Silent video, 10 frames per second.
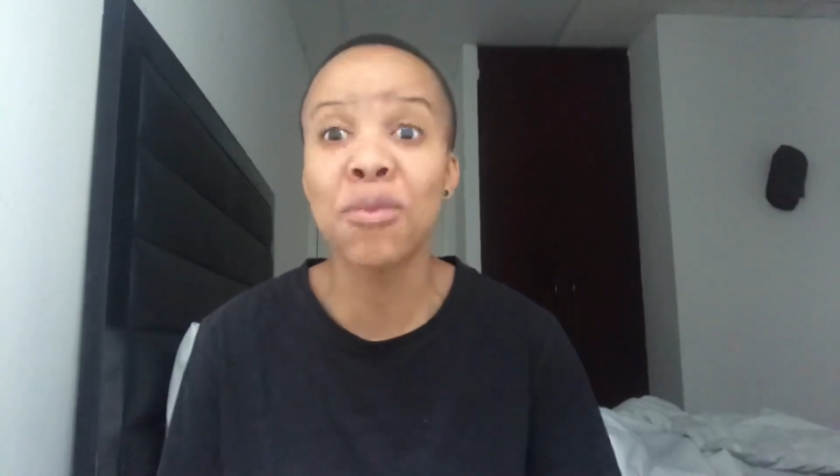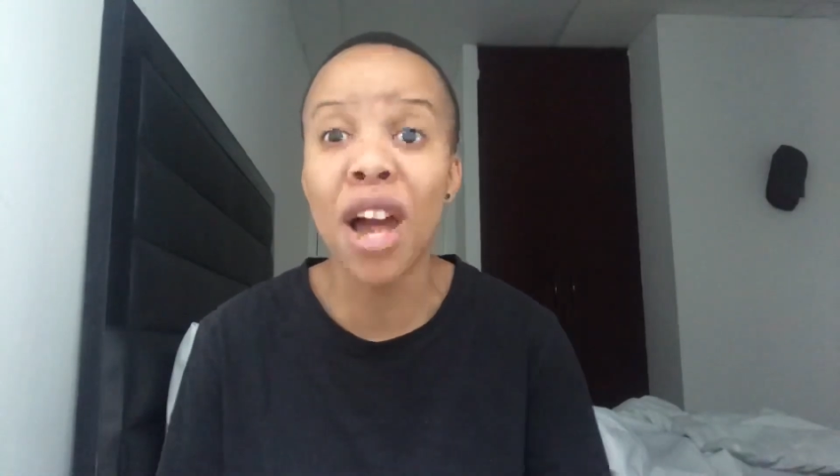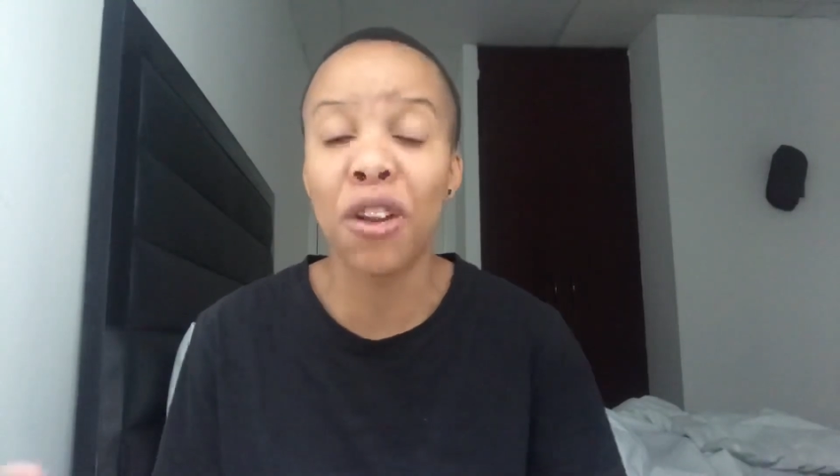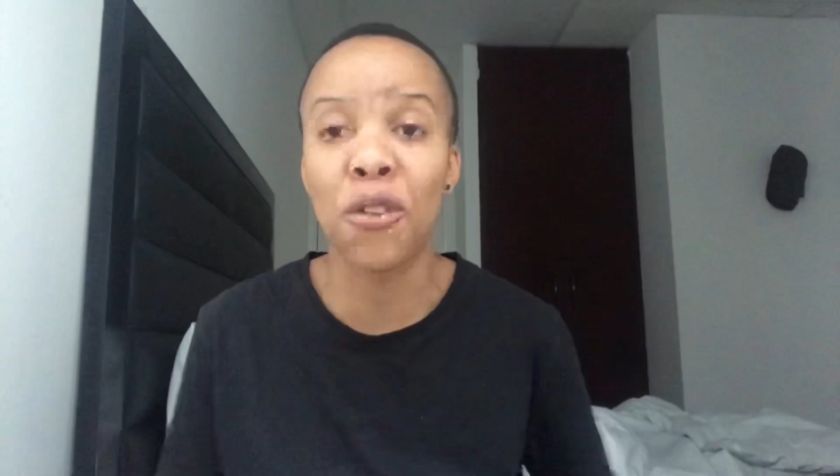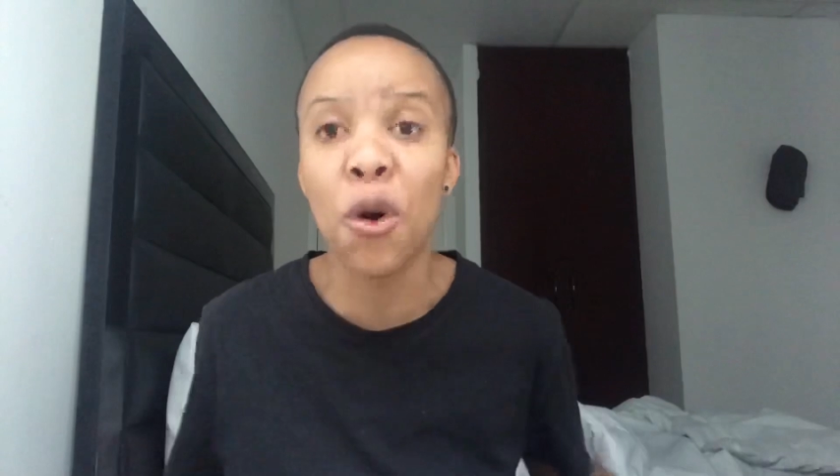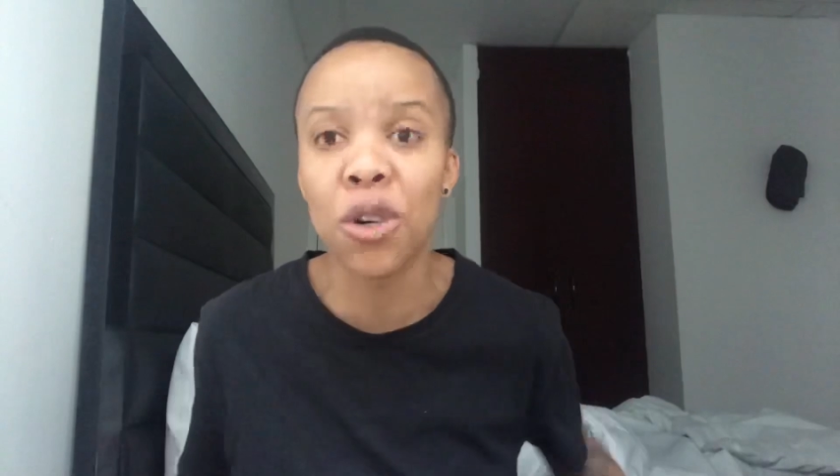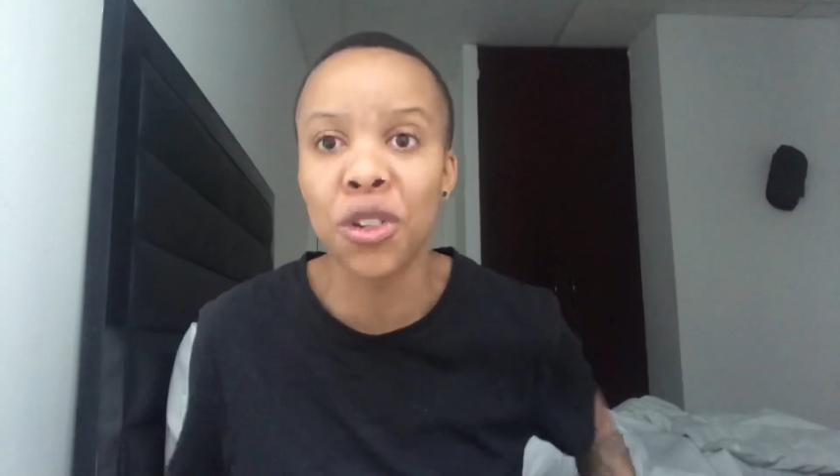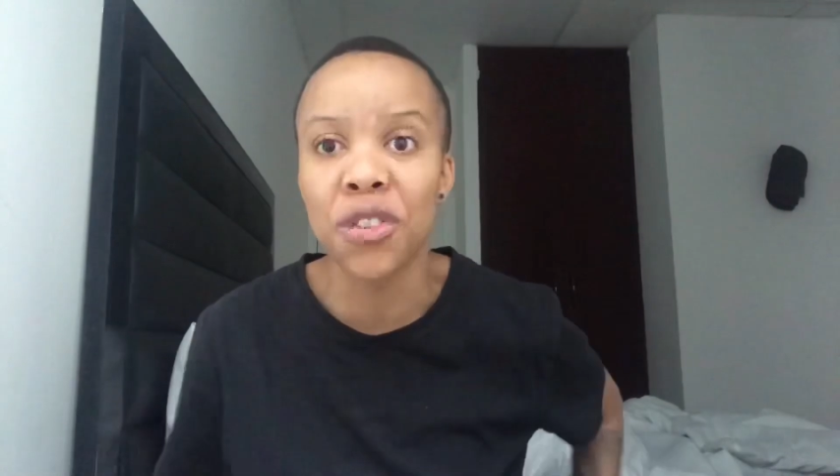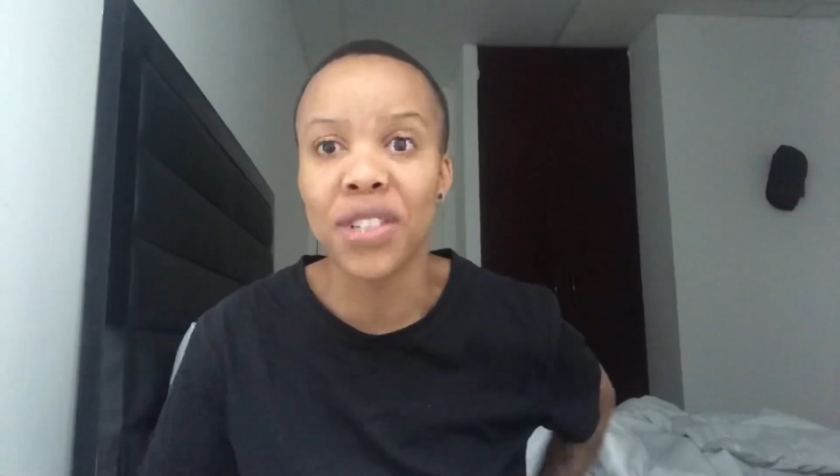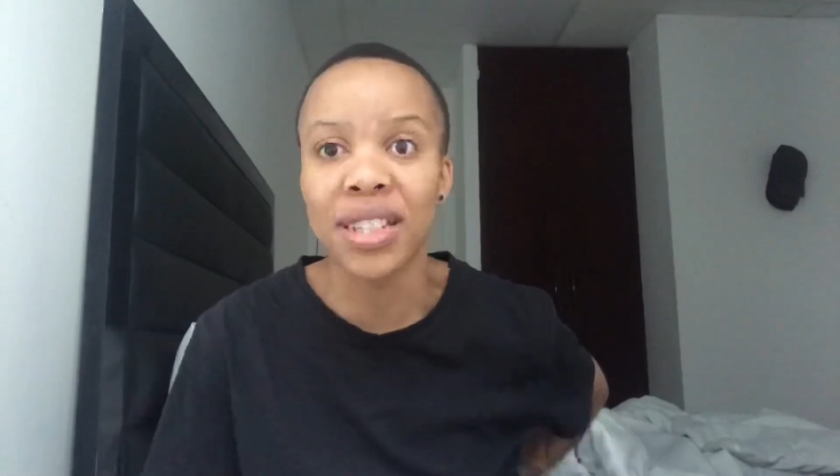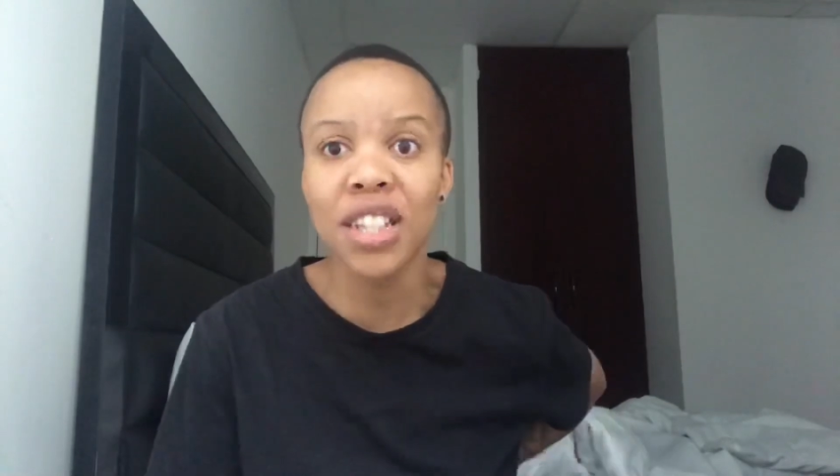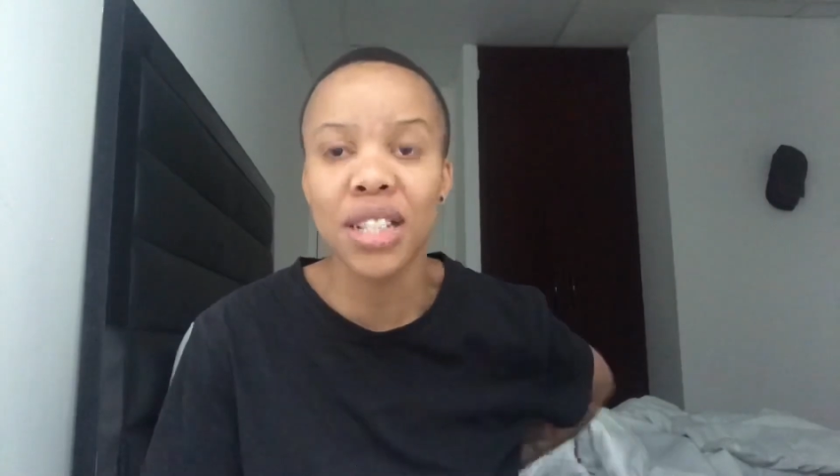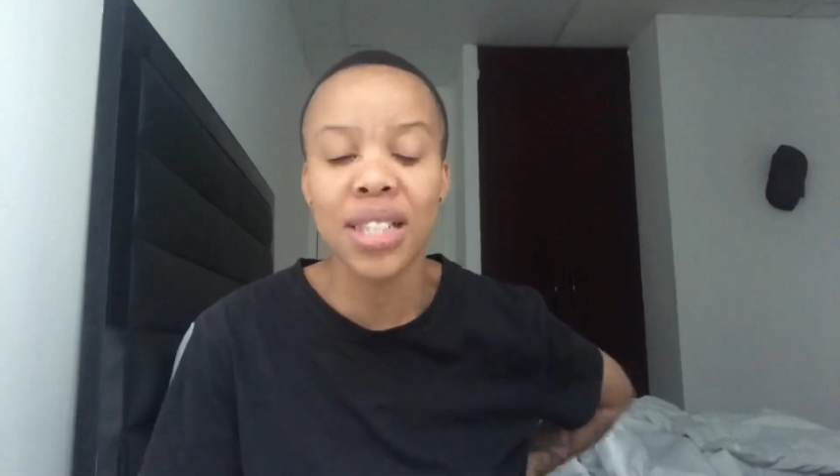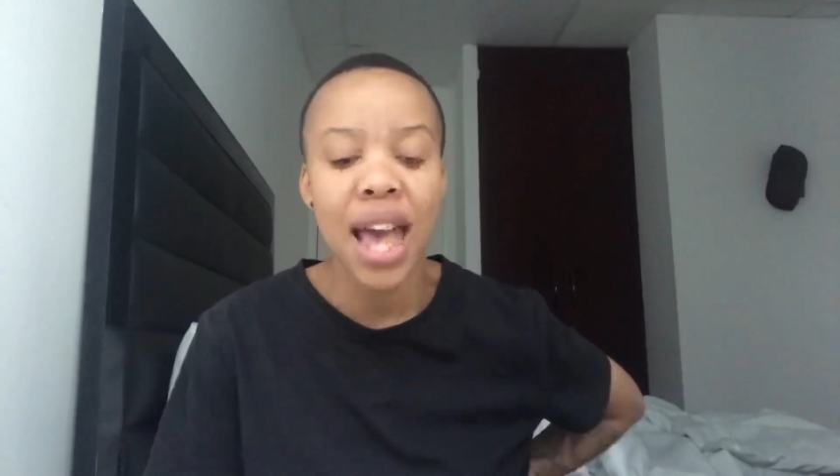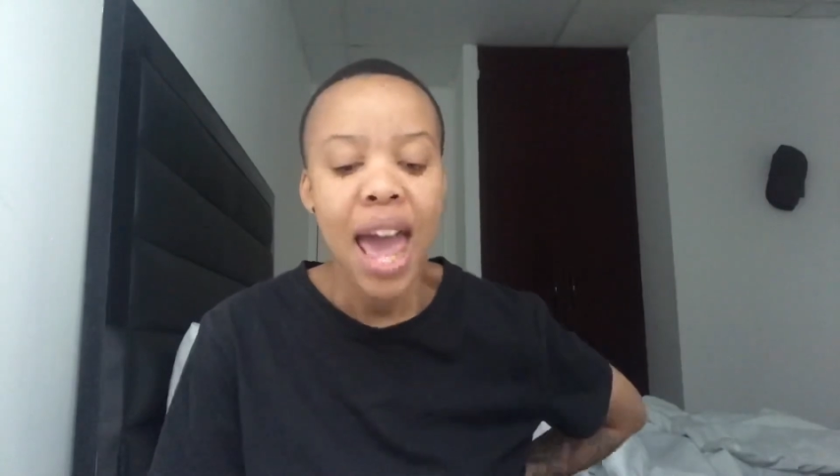me out of awkward conversations.